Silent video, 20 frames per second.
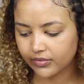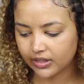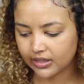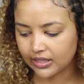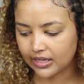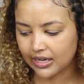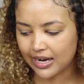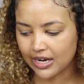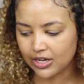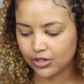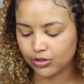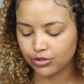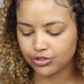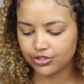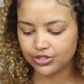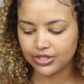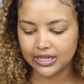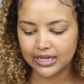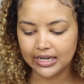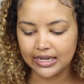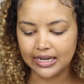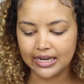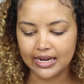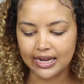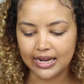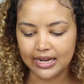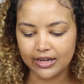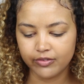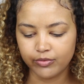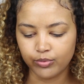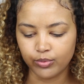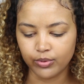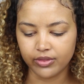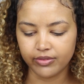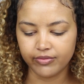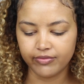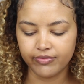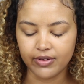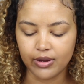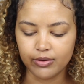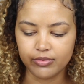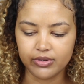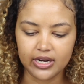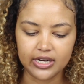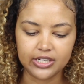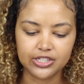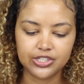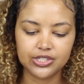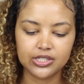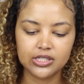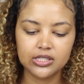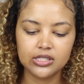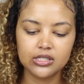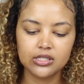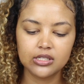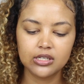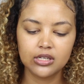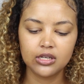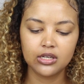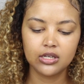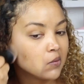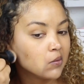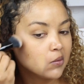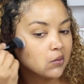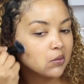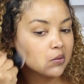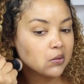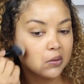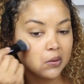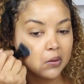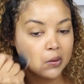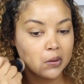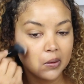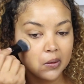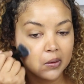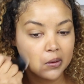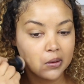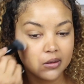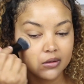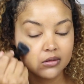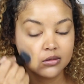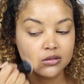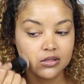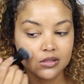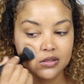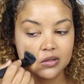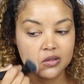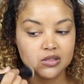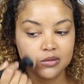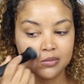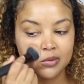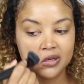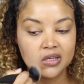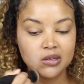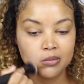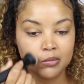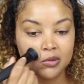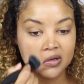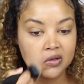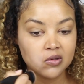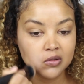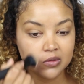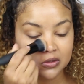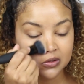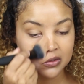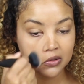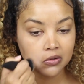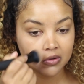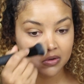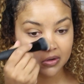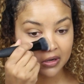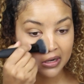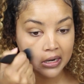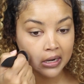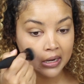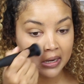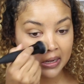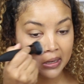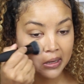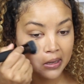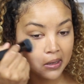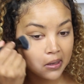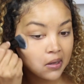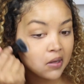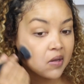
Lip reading: that I usually like with foundations. It's making me look so grey.